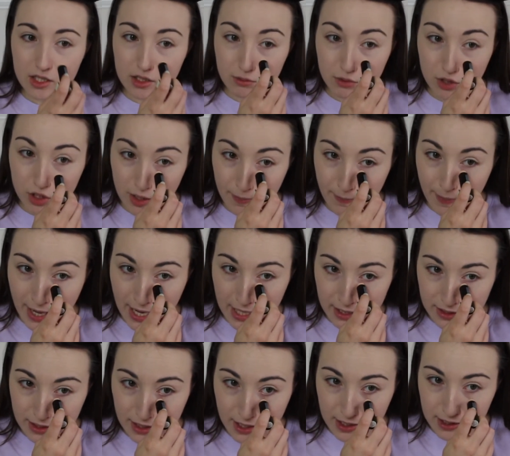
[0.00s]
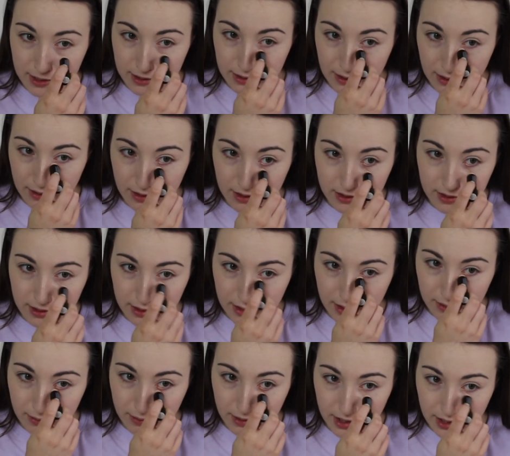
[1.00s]
I'm just going to paint this
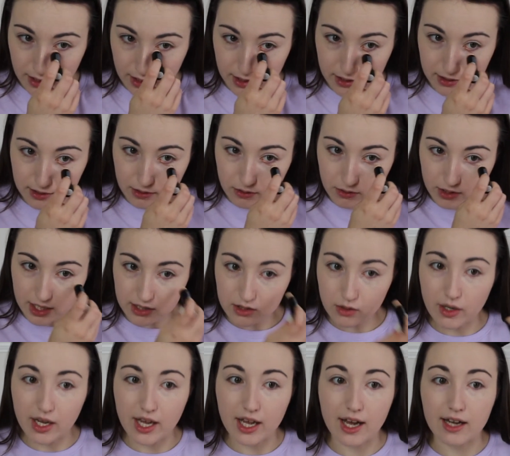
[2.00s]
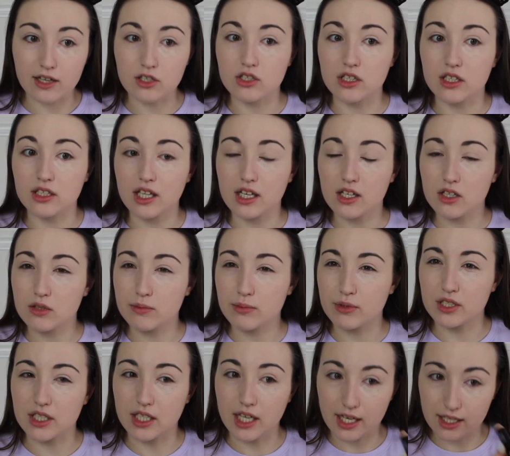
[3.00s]
underneath my eyes. Oh, that's okay, actually. That looks
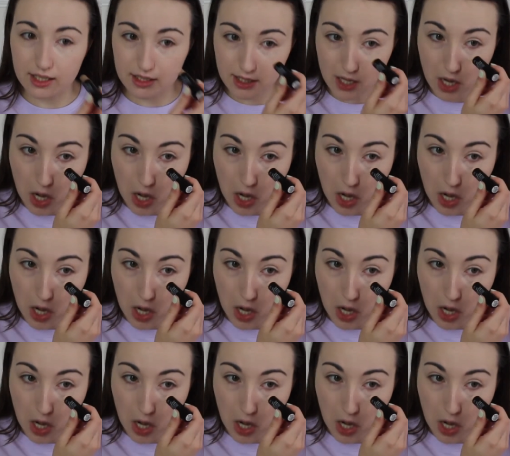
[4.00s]
pretty light.